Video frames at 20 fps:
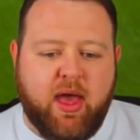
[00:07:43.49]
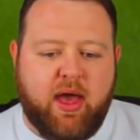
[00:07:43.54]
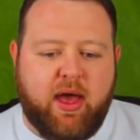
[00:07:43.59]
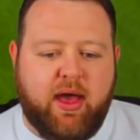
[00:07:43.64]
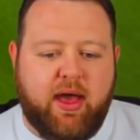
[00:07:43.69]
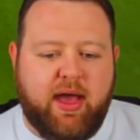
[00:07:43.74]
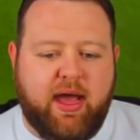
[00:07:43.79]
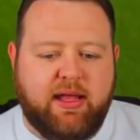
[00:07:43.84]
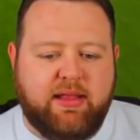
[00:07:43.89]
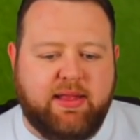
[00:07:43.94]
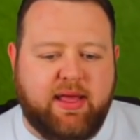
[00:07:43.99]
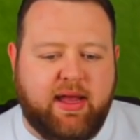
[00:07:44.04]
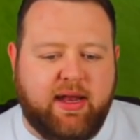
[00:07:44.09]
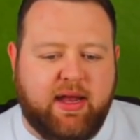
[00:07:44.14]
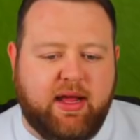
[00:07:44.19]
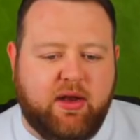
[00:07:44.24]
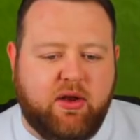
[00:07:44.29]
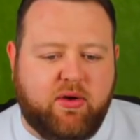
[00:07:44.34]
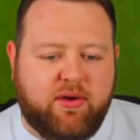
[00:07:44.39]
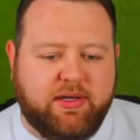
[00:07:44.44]
Uh, and
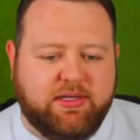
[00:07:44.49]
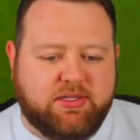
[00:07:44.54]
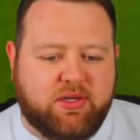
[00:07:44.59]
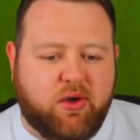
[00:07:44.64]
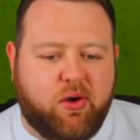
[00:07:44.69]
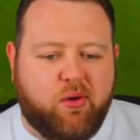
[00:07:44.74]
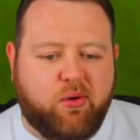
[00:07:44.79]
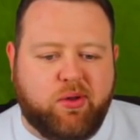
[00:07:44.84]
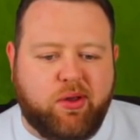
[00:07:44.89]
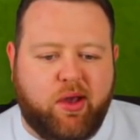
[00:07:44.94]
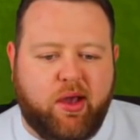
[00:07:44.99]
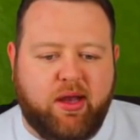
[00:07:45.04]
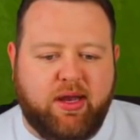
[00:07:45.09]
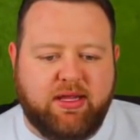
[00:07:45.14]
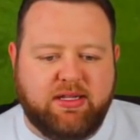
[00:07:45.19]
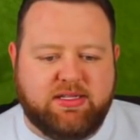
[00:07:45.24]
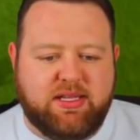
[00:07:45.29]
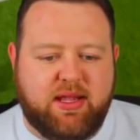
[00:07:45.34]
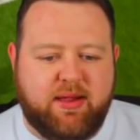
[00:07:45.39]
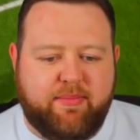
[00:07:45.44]
then a nice goal going
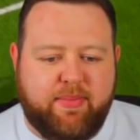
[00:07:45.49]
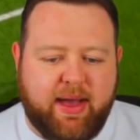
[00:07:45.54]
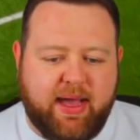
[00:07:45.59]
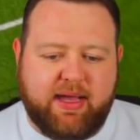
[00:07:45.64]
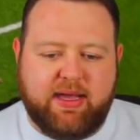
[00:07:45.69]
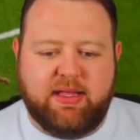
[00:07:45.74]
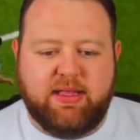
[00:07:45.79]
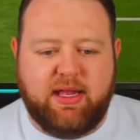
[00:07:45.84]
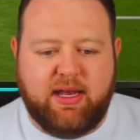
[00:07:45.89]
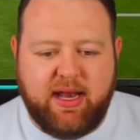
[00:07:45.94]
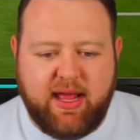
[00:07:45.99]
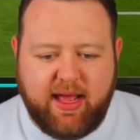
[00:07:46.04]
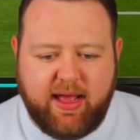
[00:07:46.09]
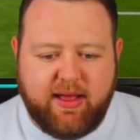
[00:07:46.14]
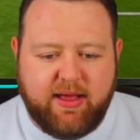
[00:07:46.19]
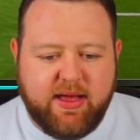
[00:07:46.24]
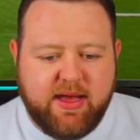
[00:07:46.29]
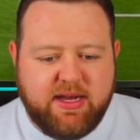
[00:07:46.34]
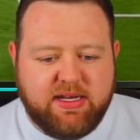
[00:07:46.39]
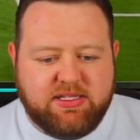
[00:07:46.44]
into the back of the
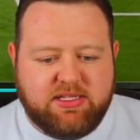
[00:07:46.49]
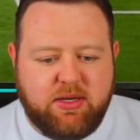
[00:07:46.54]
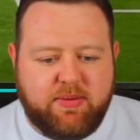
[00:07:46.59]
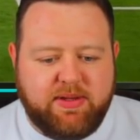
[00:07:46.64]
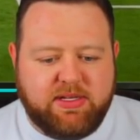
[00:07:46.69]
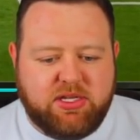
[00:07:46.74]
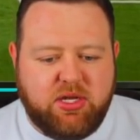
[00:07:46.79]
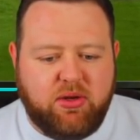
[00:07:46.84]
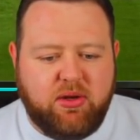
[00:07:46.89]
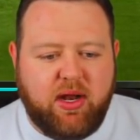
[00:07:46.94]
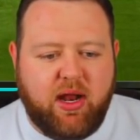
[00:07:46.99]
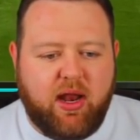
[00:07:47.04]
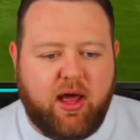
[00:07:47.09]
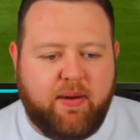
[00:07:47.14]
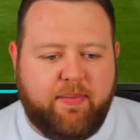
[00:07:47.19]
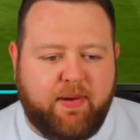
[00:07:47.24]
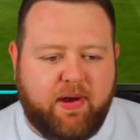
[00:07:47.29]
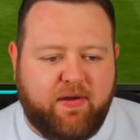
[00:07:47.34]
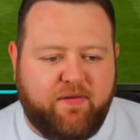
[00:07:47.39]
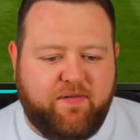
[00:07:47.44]
net. So we're two nil
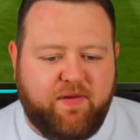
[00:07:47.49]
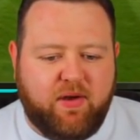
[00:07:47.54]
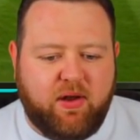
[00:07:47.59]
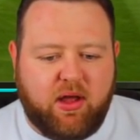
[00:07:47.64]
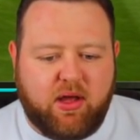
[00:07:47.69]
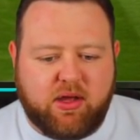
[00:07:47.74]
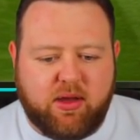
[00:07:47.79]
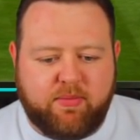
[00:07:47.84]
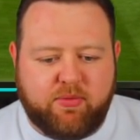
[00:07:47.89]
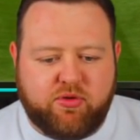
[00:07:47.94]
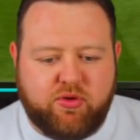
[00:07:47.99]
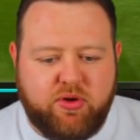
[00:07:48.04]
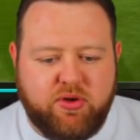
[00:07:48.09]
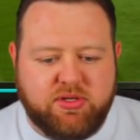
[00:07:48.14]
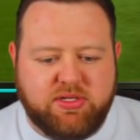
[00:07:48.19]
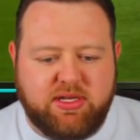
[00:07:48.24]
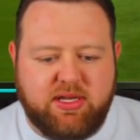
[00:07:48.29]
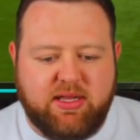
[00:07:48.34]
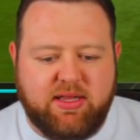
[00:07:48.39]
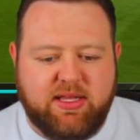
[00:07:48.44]
up, and I feel like I'm
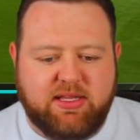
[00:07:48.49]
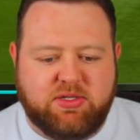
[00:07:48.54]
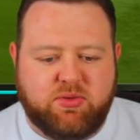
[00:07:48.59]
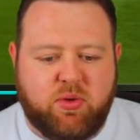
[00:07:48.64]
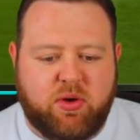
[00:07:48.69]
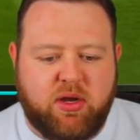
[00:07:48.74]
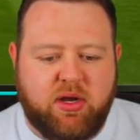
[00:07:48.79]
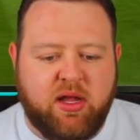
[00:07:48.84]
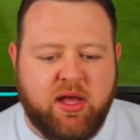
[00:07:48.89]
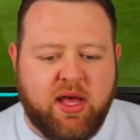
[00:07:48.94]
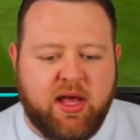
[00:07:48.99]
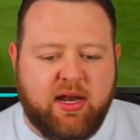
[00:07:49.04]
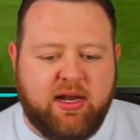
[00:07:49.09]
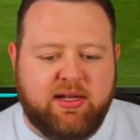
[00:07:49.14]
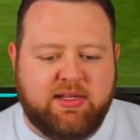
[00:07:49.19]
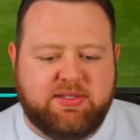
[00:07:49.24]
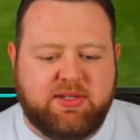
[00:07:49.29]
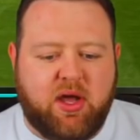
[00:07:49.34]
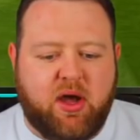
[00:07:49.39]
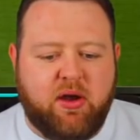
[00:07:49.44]
cruising in this one.
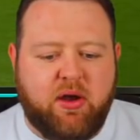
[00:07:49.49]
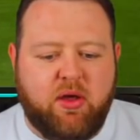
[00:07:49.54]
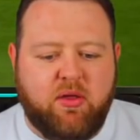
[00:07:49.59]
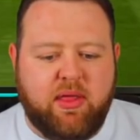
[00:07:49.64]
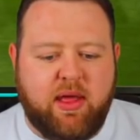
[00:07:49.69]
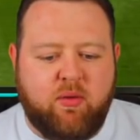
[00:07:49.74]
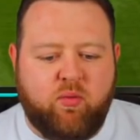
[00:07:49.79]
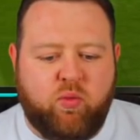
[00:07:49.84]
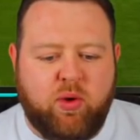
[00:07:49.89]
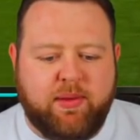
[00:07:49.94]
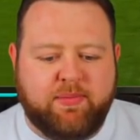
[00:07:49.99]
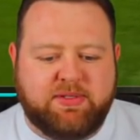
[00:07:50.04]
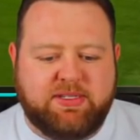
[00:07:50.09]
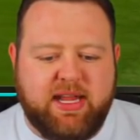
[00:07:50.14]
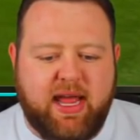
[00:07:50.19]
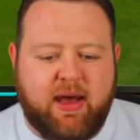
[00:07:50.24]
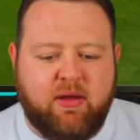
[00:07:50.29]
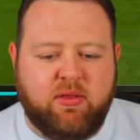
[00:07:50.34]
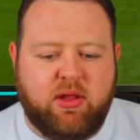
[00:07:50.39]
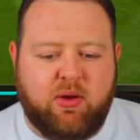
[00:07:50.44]
Lozano then whips
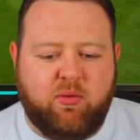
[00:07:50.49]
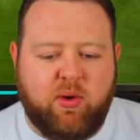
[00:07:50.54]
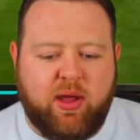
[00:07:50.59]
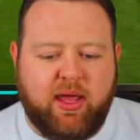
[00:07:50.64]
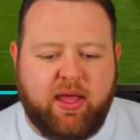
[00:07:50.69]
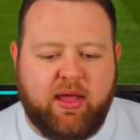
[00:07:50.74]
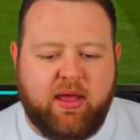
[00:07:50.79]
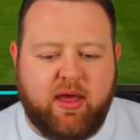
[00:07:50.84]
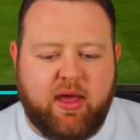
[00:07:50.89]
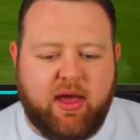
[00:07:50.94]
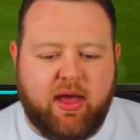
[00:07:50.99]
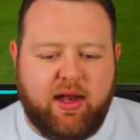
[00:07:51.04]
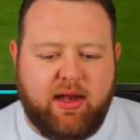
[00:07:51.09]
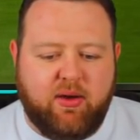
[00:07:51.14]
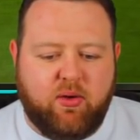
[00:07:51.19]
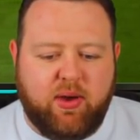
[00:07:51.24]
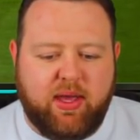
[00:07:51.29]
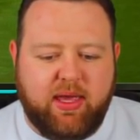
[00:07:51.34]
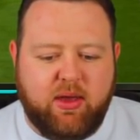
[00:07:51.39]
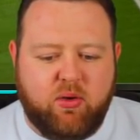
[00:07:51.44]
down the wing, a
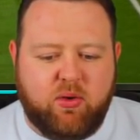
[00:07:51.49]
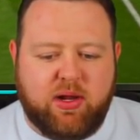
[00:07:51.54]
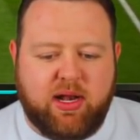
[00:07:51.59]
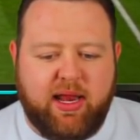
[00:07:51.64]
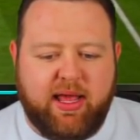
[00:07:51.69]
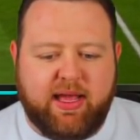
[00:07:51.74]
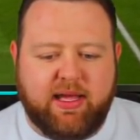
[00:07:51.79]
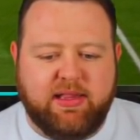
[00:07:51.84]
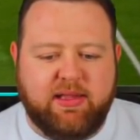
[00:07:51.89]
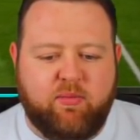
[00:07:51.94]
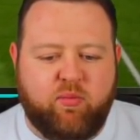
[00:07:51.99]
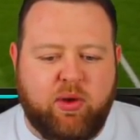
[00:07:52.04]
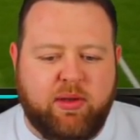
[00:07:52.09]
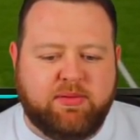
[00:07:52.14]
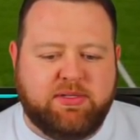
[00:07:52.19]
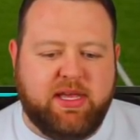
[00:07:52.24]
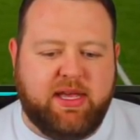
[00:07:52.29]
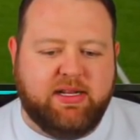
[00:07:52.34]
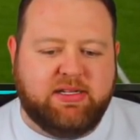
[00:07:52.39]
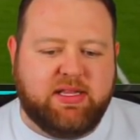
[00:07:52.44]
little heel click, and then
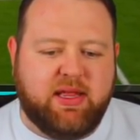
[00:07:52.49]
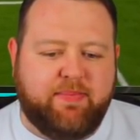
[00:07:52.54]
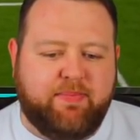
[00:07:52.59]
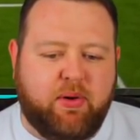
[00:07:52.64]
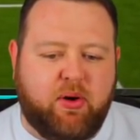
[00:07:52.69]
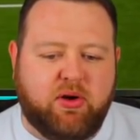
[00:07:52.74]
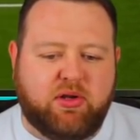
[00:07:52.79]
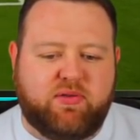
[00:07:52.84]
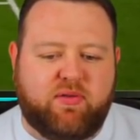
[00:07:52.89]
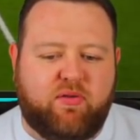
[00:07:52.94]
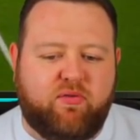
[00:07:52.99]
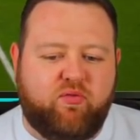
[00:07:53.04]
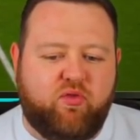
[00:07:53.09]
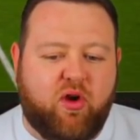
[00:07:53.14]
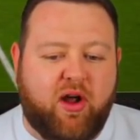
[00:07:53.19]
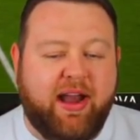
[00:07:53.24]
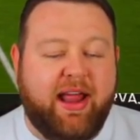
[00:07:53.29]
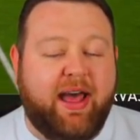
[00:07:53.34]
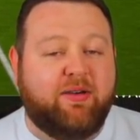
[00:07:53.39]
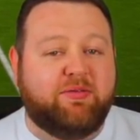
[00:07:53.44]
whips it into the box for
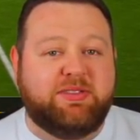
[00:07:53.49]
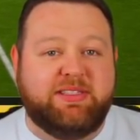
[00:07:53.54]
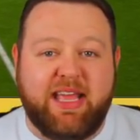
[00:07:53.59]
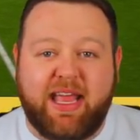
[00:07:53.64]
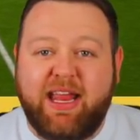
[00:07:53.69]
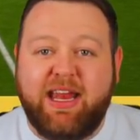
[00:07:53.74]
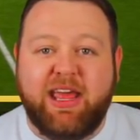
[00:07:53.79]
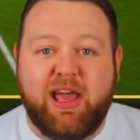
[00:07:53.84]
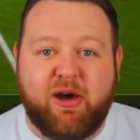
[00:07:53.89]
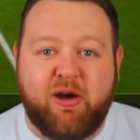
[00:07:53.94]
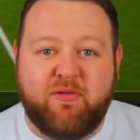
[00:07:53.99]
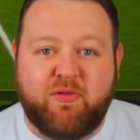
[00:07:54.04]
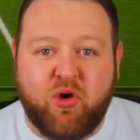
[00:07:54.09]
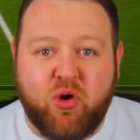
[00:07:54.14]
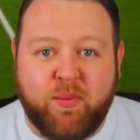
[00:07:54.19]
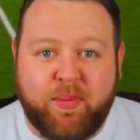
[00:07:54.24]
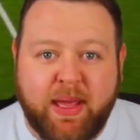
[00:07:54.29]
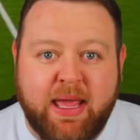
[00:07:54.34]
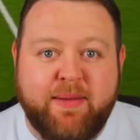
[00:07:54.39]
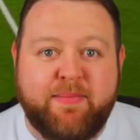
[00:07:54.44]
Ronaldinho, of
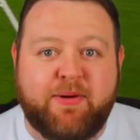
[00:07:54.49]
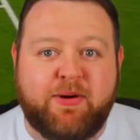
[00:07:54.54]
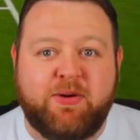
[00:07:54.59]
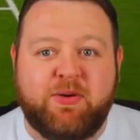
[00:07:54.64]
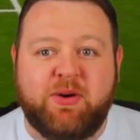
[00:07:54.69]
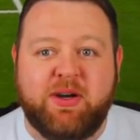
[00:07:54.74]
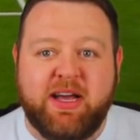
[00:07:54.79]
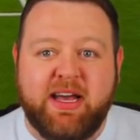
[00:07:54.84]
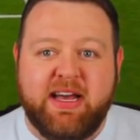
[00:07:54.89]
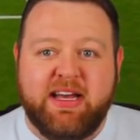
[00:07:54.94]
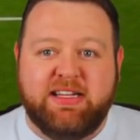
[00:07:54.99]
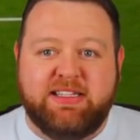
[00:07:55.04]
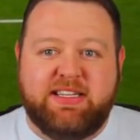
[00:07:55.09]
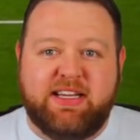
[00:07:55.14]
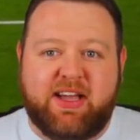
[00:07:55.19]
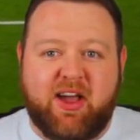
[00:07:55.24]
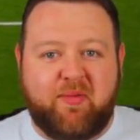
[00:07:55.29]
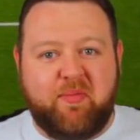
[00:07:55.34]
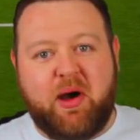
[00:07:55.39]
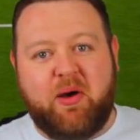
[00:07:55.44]
all people,
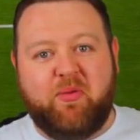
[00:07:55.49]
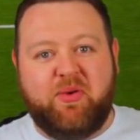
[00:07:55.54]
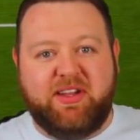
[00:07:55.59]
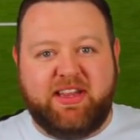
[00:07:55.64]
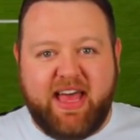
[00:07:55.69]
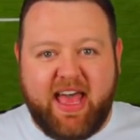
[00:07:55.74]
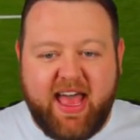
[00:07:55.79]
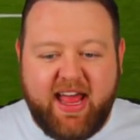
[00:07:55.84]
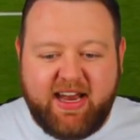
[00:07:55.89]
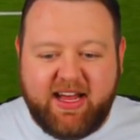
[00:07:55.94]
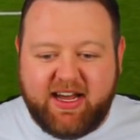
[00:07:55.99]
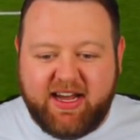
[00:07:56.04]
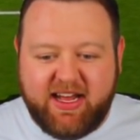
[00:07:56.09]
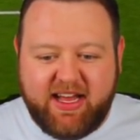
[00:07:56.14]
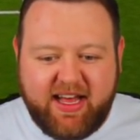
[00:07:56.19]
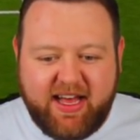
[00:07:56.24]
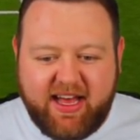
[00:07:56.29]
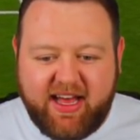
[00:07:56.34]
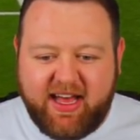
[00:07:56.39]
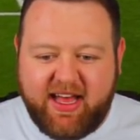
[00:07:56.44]
to come up with the header.
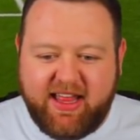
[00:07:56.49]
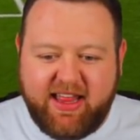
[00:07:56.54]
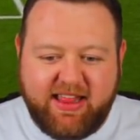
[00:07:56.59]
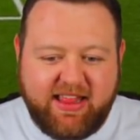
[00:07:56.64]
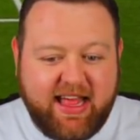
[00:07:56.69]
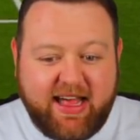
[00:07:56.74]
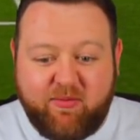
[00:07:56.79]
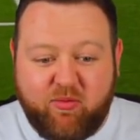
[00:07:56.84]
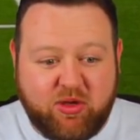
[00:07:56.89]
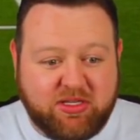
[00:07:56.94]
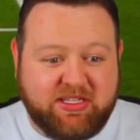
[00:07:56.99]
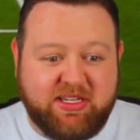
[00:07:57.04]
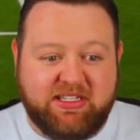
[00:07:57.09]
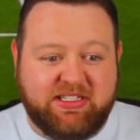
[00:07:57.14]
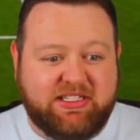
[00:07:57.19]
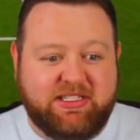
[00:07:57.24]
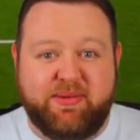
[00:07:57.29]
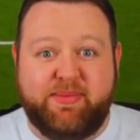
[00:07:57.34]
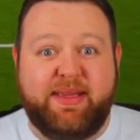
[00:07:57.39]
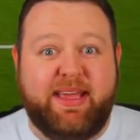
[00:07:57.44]
Uh, that
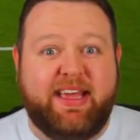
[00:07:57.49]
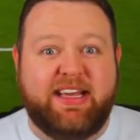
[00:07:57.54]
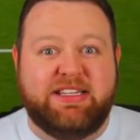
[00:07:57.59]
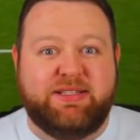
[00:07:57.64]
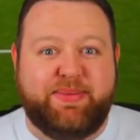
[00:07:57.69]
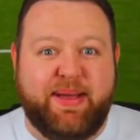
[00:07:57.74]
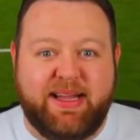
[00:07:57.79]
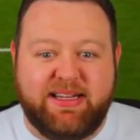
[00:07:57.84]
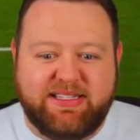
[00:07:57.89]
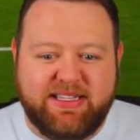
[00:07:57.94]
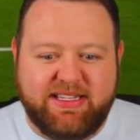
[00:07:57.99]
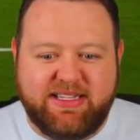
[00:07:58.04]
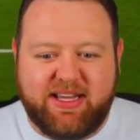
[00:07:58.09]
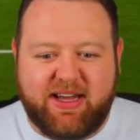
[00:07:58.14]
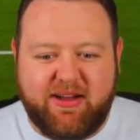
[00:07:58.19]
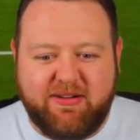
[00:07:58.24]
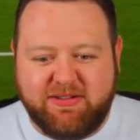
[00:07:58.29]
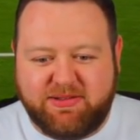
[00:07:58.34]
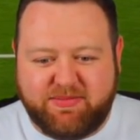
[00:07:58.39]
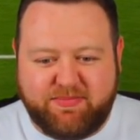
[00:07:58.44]
wasn't to be expected.
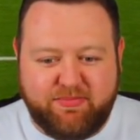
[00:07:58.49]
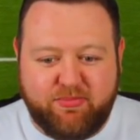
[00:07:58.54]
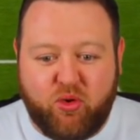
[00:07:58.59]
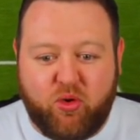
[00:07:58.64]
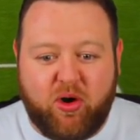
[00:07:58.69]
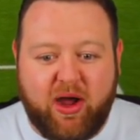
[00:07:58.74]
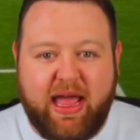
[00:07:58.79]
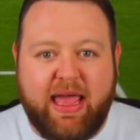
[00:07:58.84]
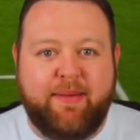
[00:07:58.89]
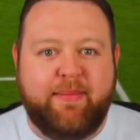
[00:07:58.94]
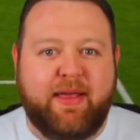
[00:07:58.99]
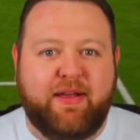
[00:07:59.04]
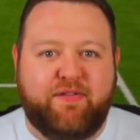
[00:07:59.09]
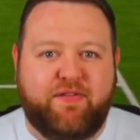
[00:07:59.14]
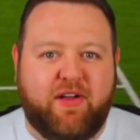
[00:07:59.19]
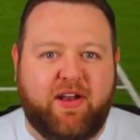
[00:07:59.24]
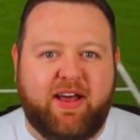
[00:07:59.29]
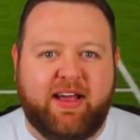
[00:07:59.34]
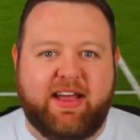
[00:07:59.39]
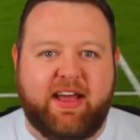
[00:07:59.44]
I was more aiming
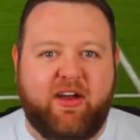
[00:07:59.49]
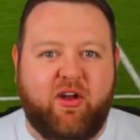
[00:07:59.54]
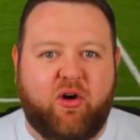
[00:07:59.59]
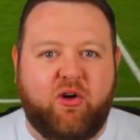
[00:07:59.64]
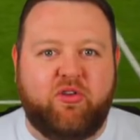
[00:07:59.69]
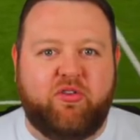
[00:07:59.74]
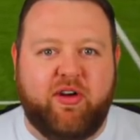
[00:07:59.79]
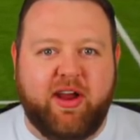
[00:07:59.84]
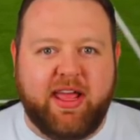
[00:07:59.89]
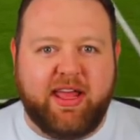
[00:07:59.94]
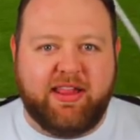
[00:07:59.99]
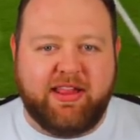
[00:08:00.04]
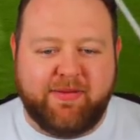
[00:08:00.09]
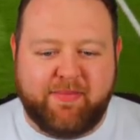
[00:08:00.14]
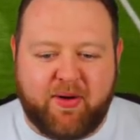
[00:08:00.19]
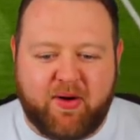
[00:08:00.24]
for like an Henry in the